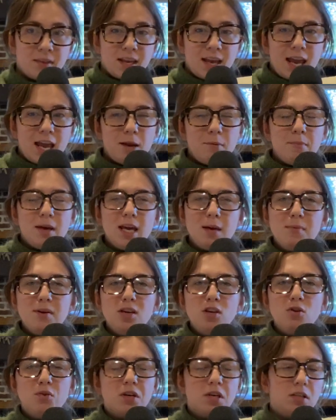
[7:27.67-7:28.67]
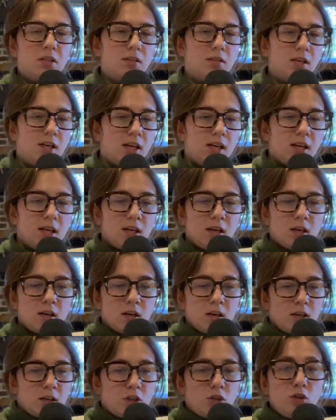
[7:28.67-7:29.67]
And maybe you can,
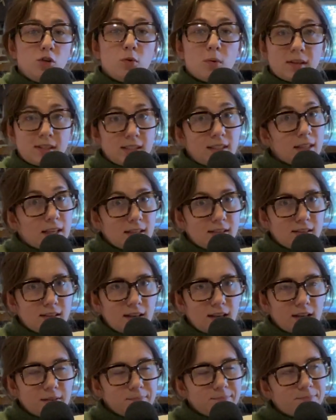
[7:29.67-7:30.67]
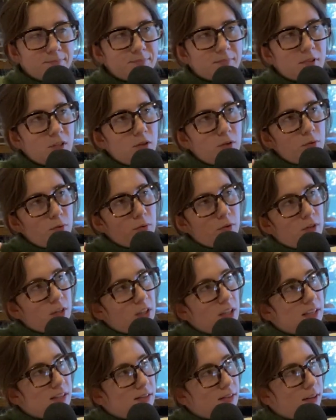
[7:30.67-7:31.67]
you as in listening, you the
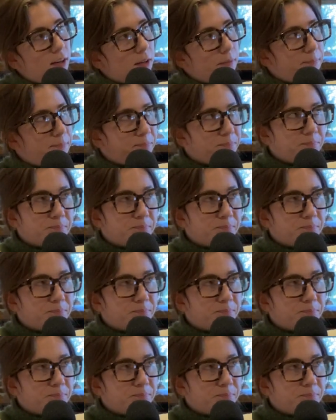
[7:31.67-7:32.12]
listener,